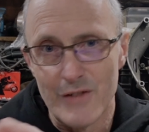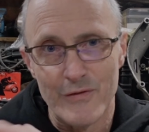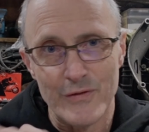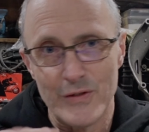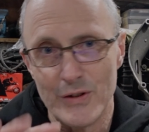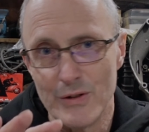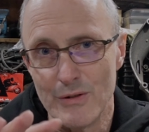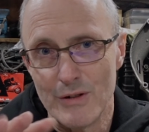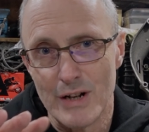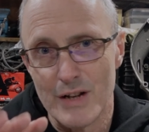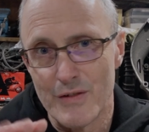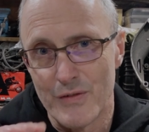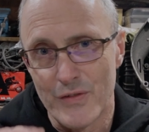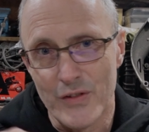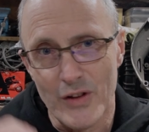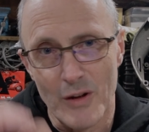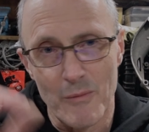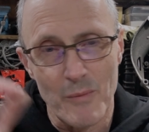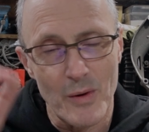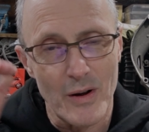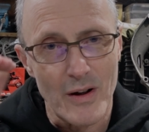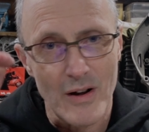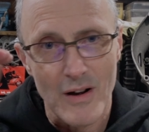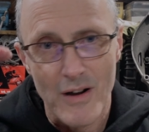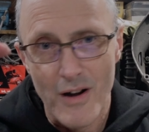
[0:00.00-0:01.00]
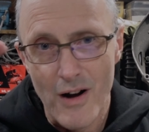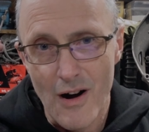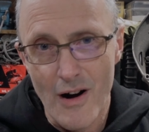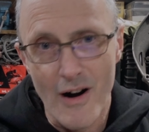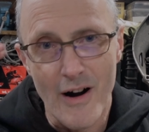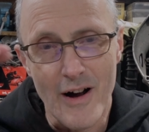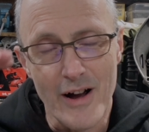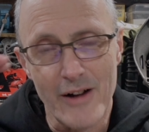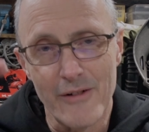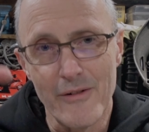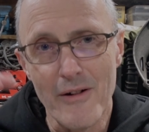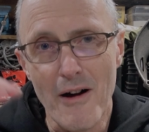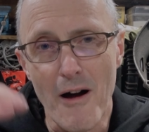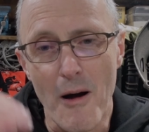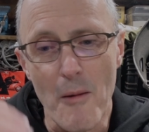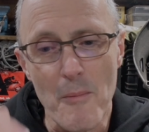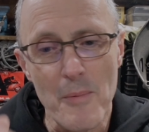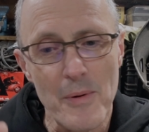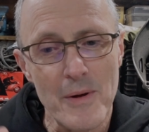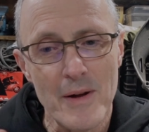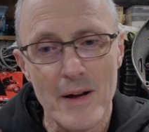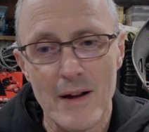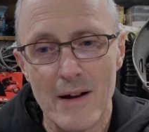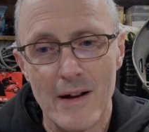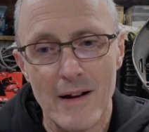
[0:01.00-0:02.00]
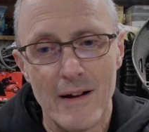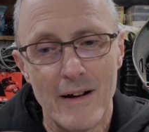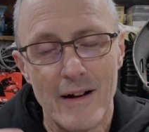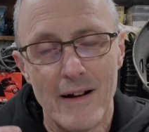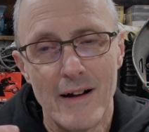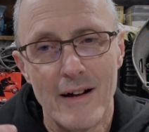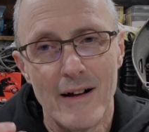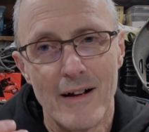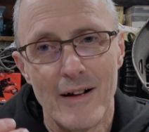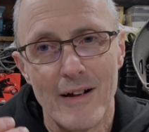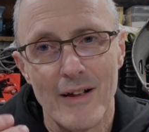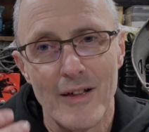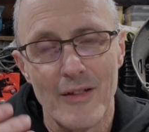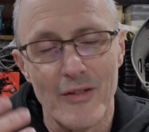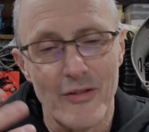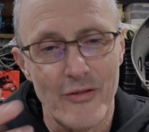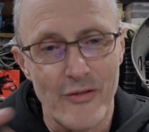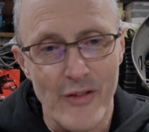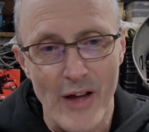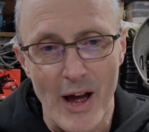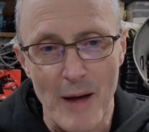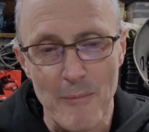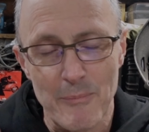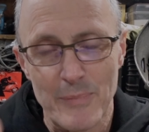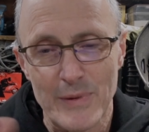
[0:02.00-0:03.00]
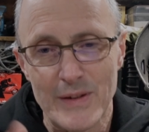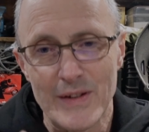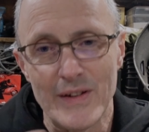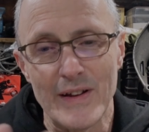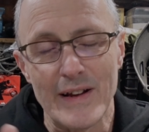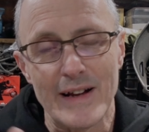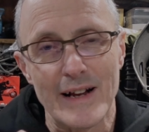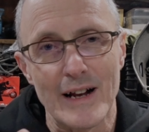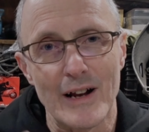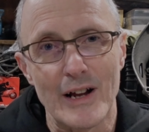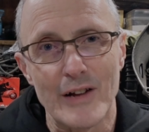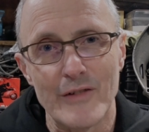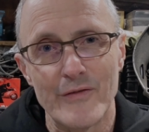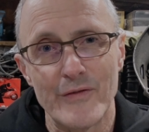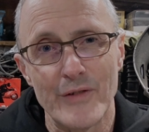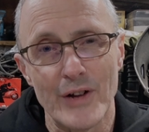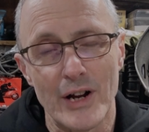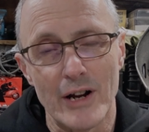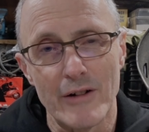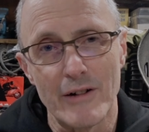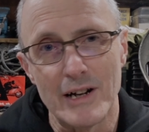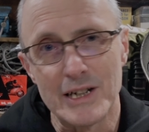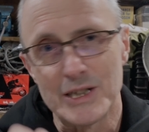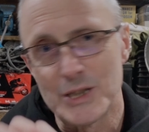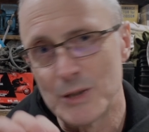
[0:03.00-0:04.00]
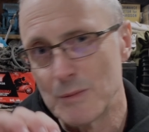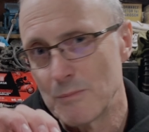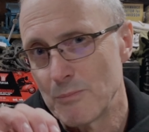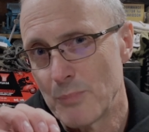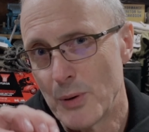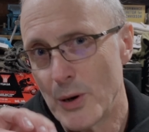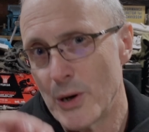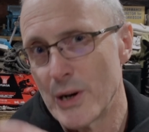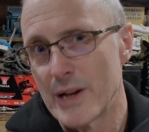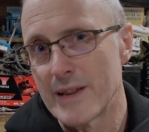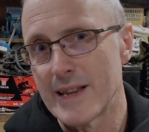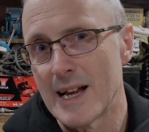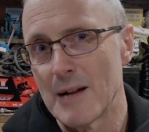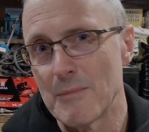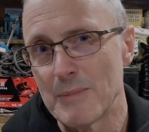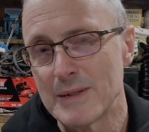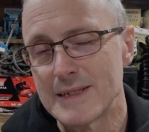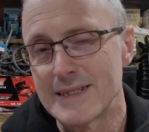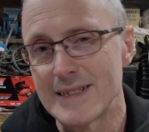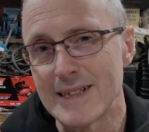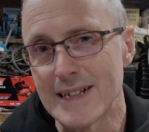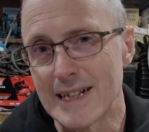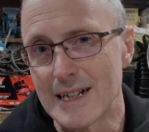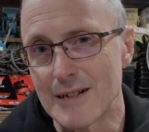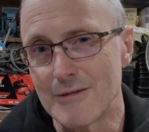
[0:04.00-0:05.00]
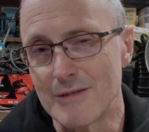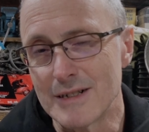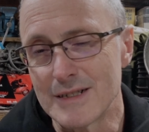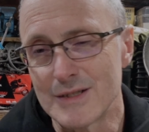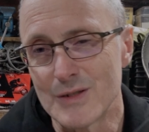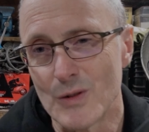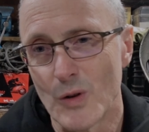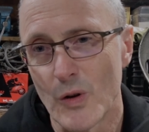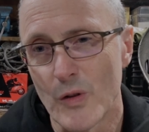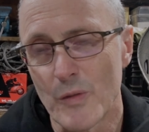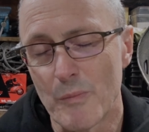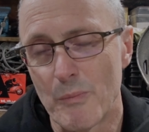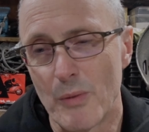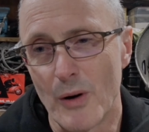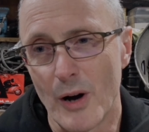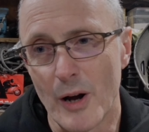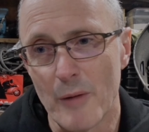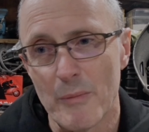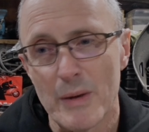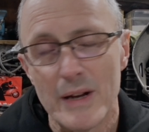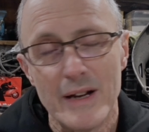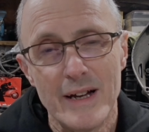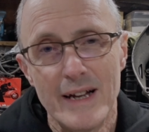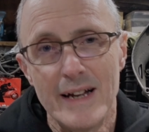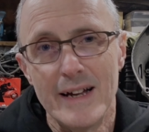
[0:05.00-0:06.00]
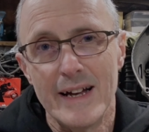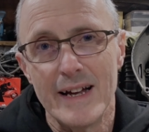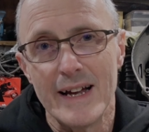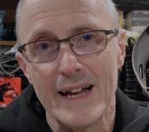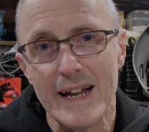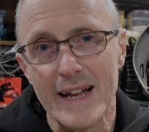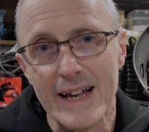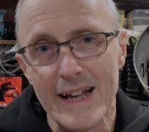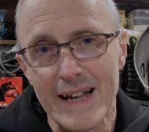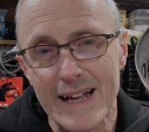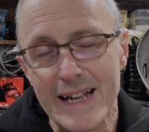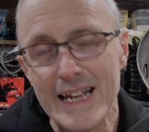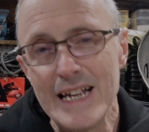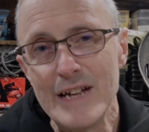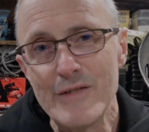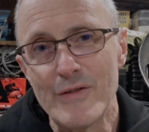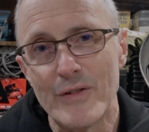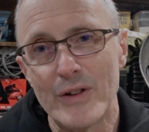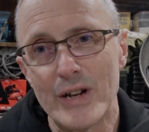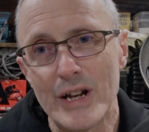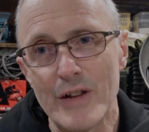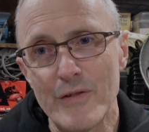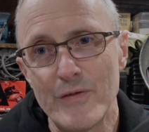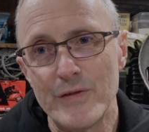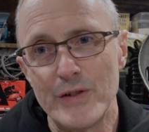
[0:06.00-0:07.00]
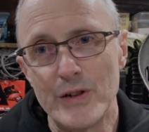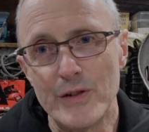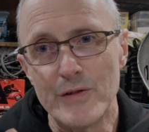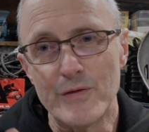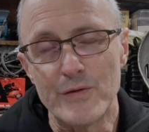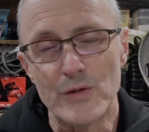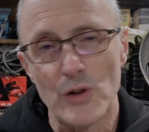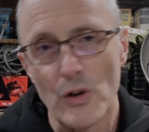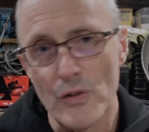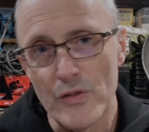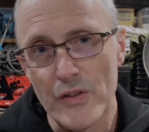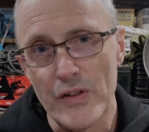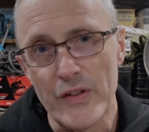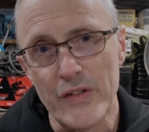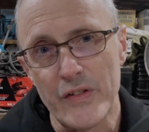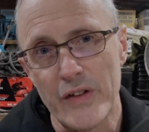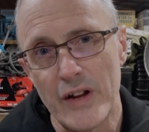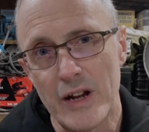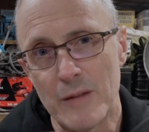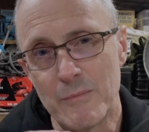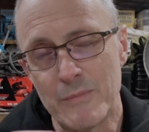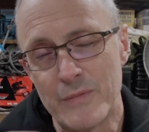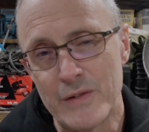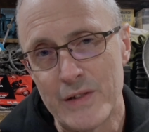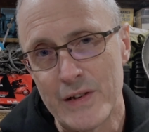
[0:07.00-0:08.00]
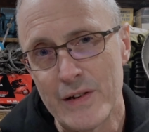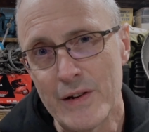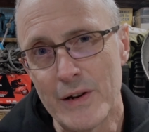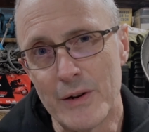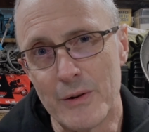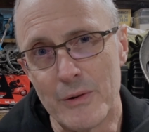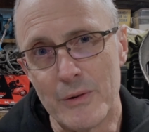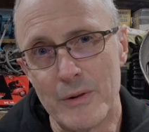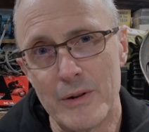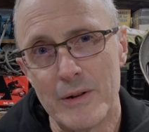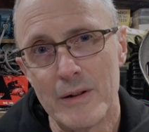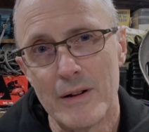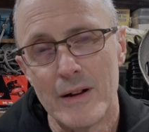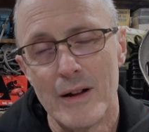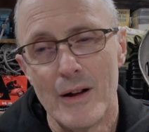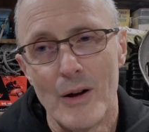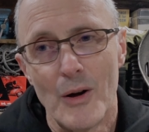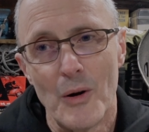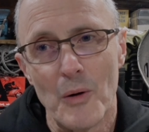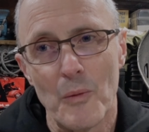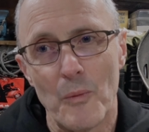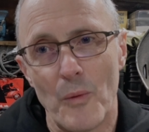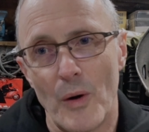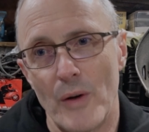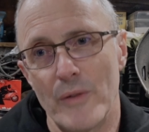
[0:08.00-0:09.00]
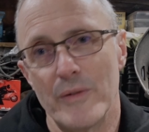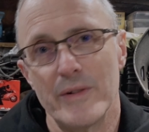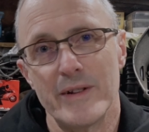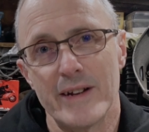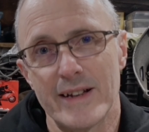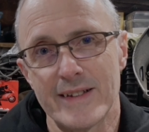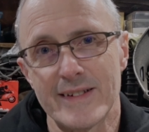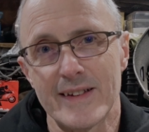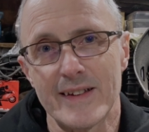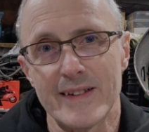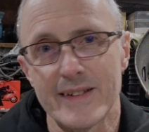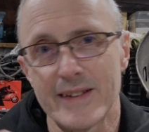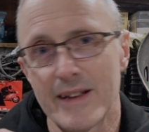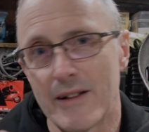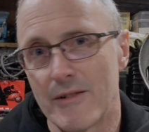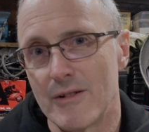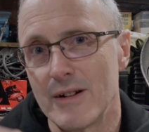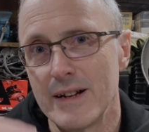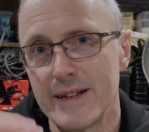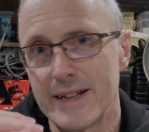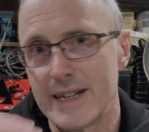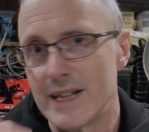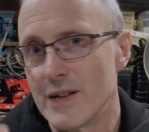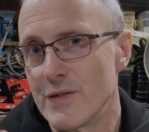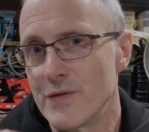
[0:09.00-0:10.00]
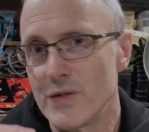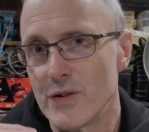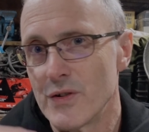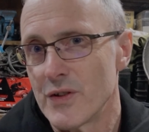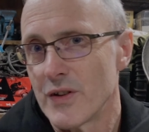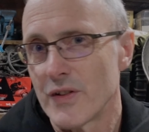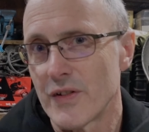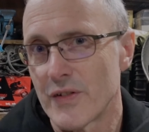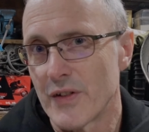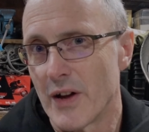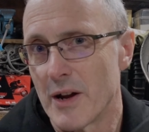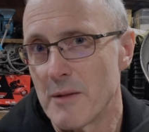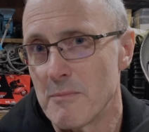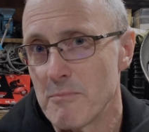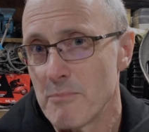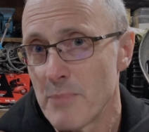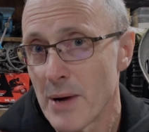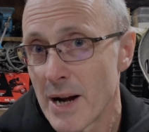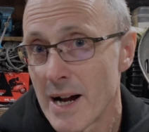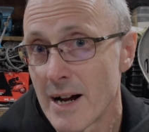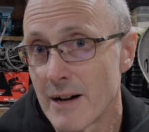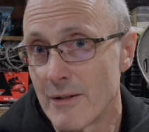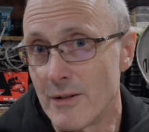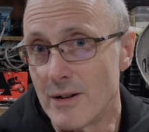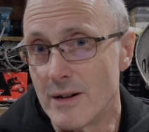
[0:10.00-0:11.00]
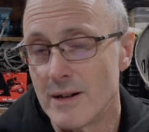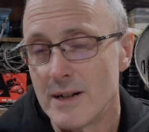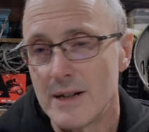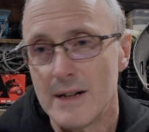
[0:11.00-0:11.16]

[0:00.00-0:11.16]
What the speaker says: you live somewhere higher up, that particular configuration, putting that particular exhaust pipe, even if you've got the same tune, won't necessarily give you the same power.